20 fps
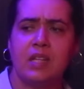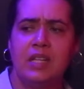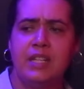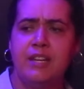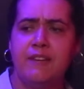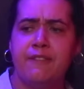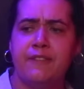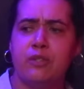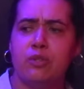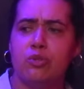
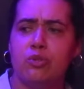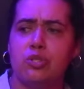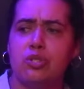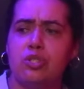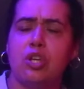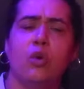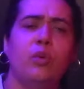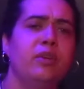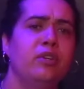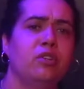It feels
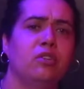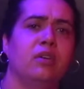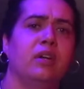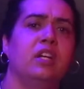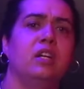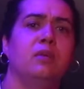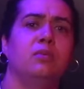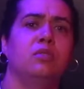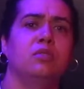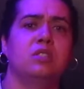so
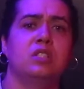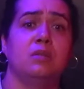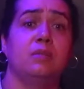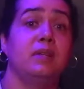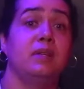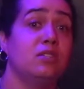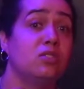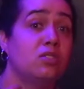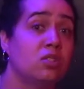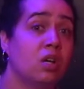incredible to
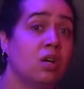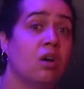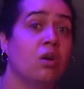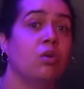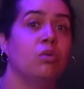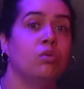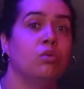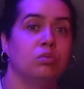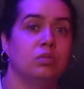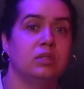be
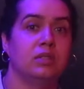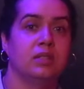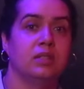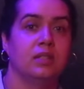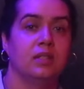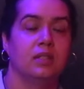told.